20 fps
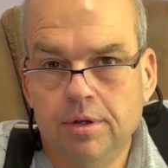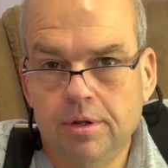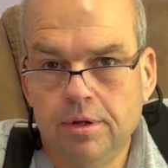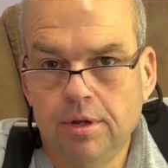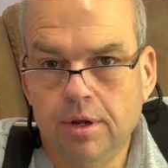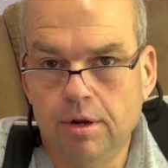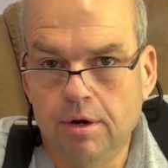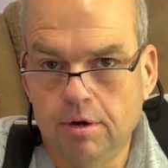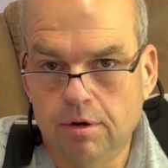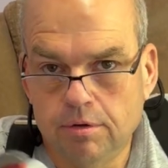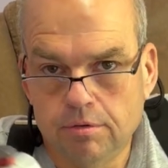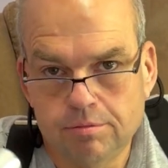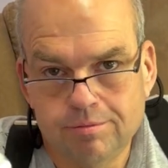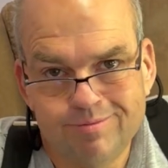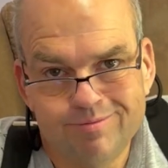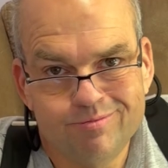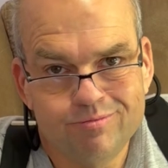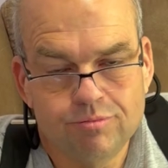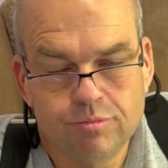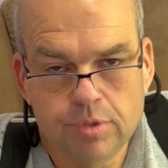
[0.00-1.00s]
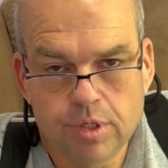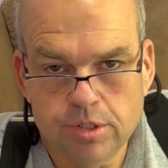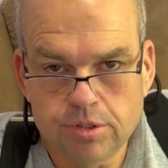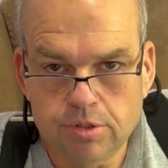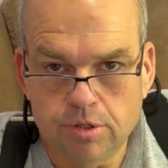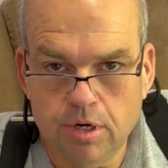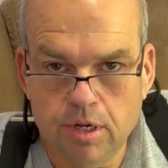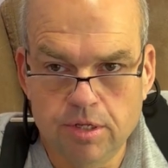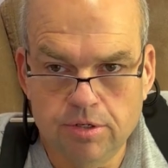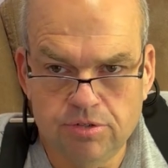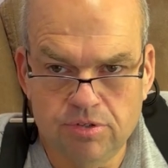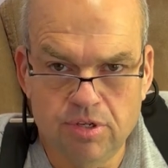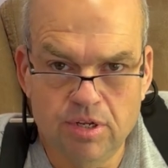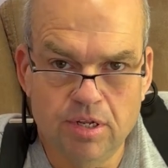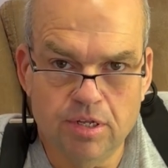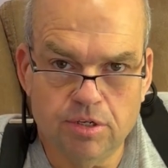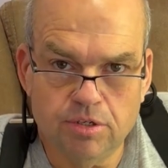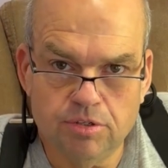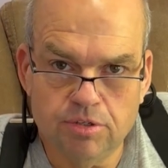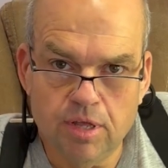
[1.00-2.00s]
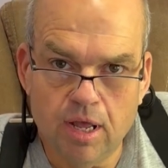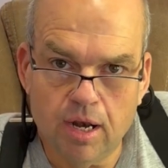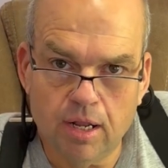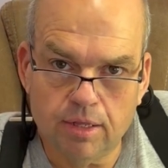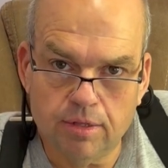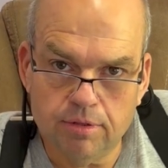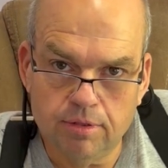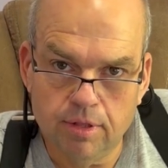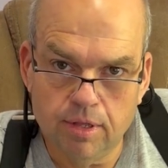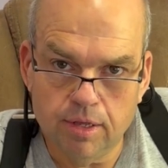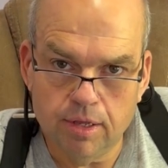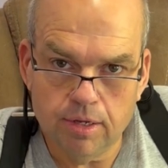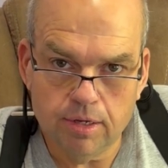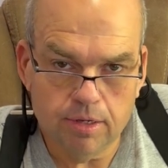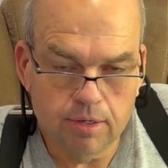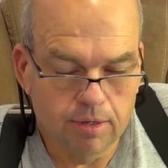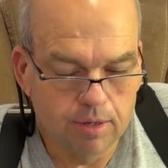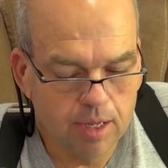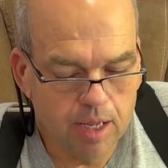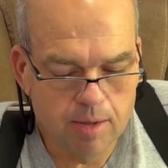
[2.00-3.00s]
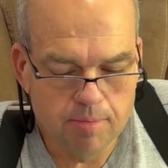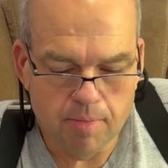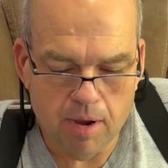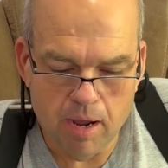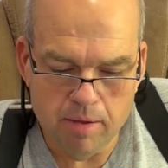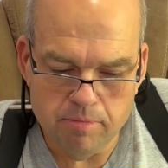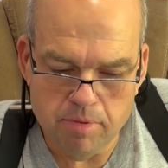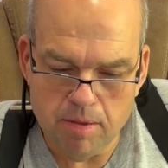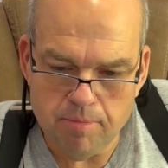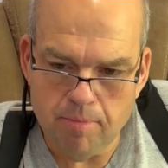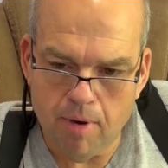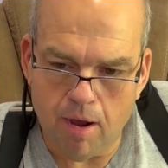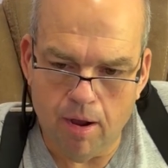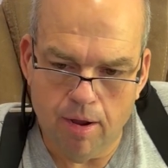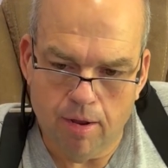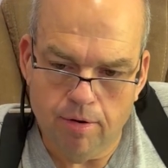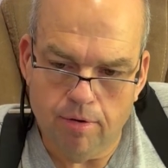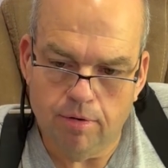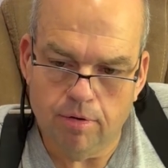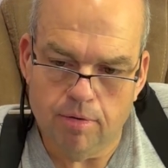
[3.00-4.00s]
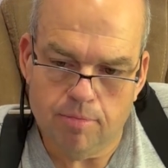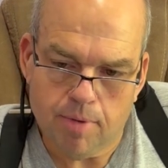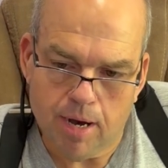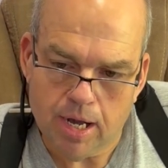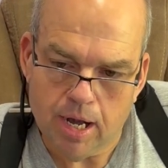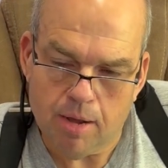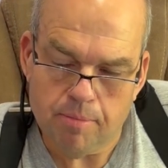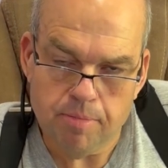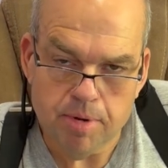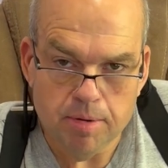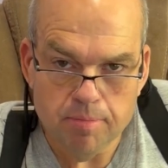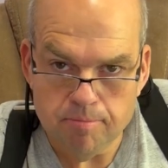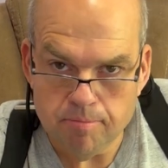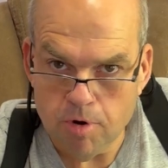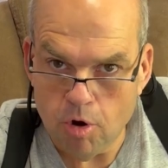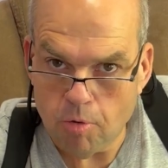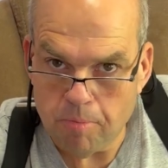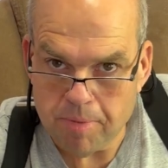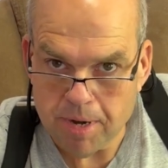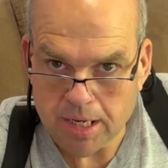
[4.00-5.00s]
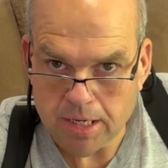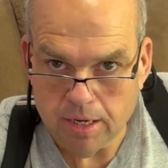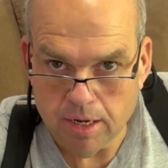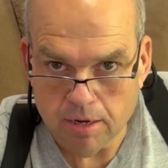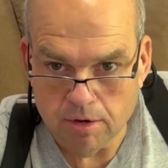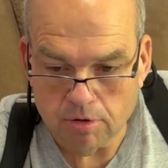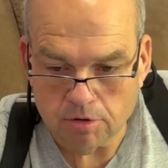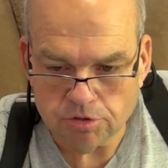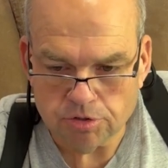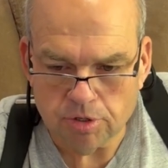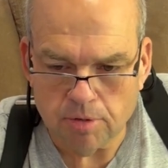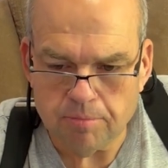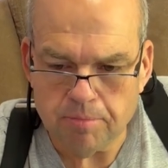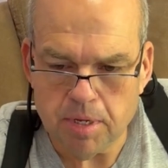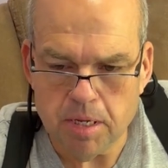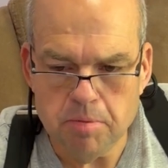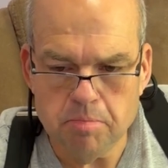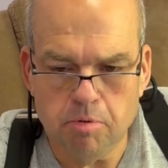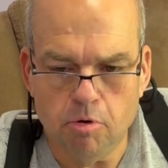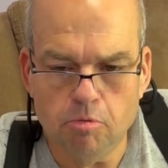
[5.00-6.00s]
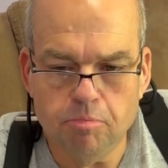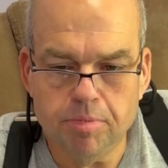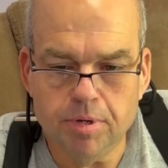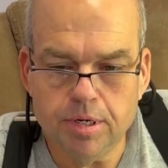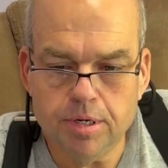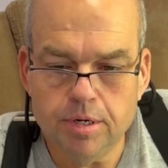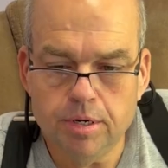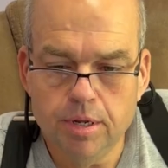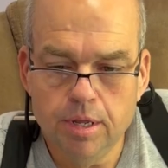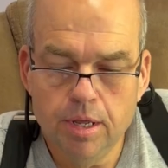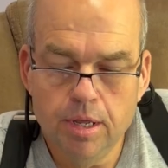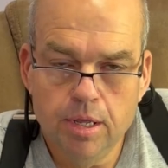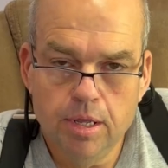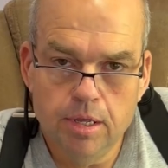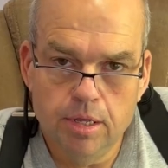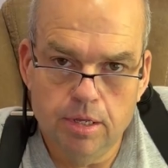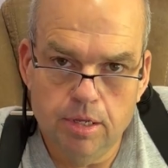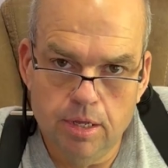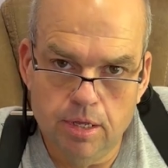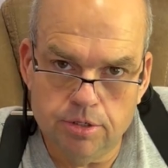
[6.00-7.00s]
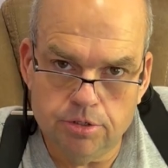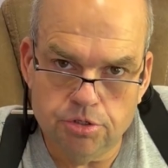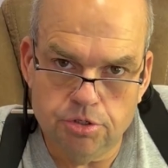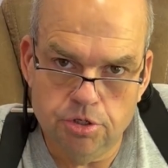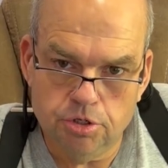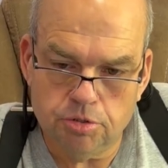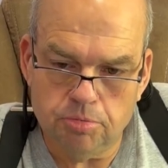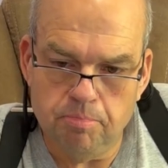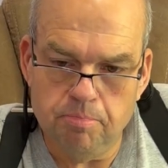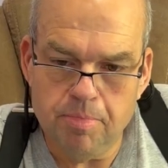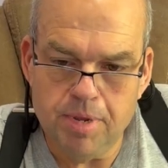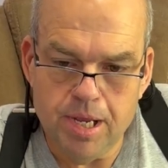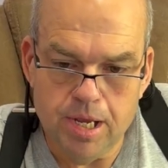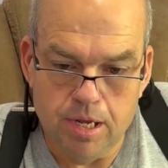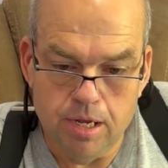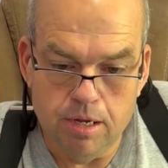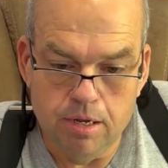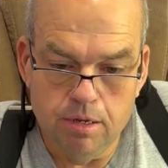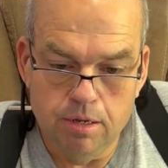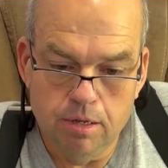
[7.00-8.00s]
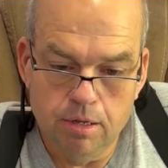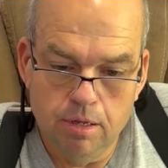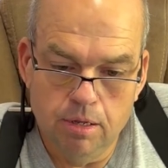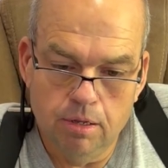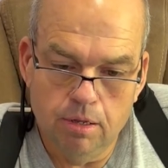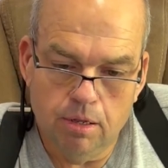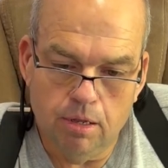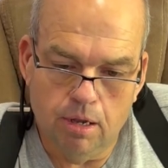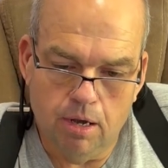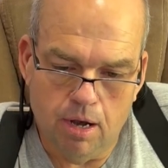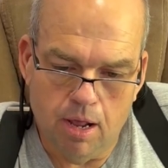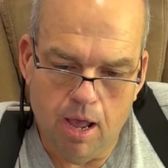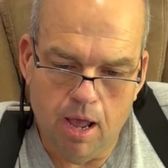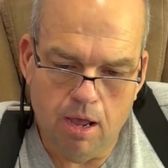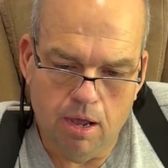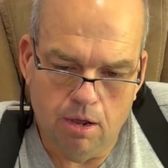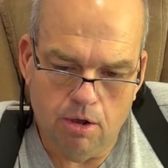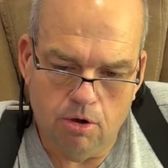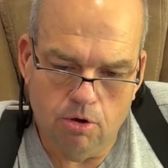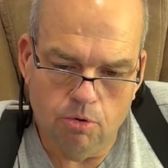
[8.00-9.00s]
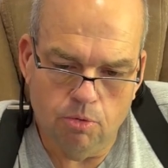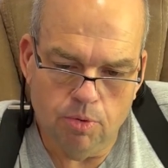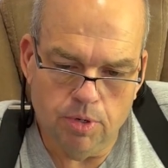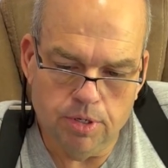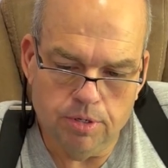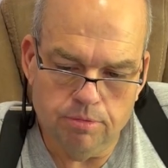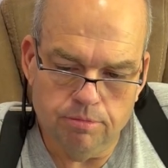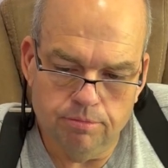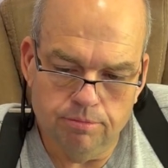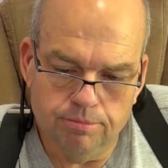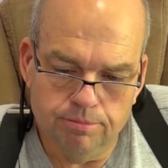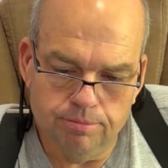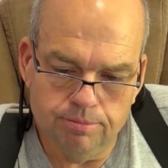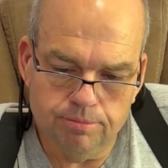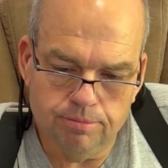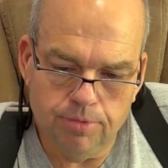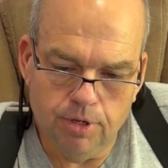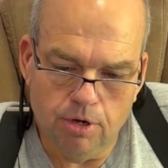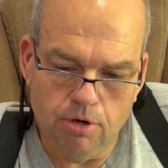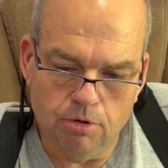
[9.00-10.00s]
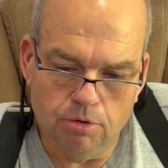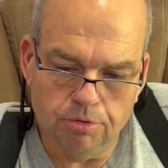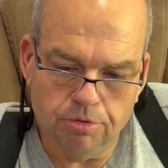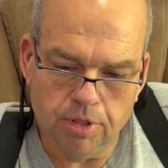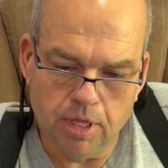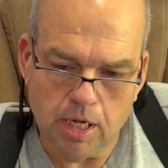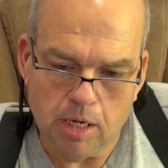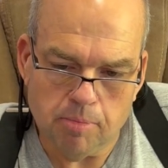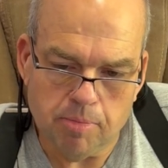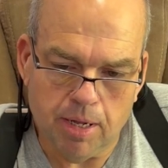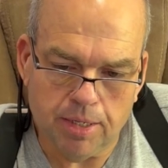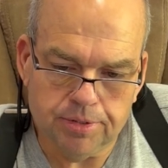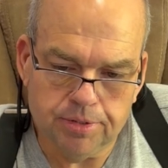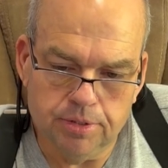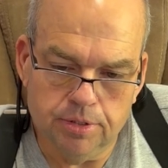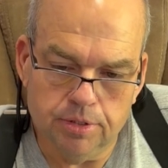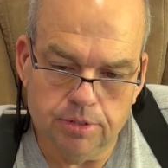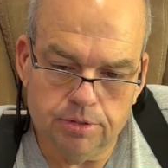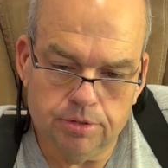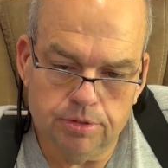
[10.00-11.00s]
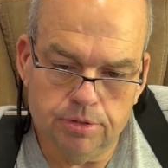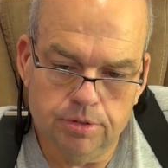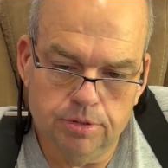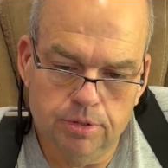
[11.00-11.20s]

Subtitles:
You know, it's an aesthetic thing. It might be minor, it might not be no big deal to some people, but that's just me and how I would, think about this.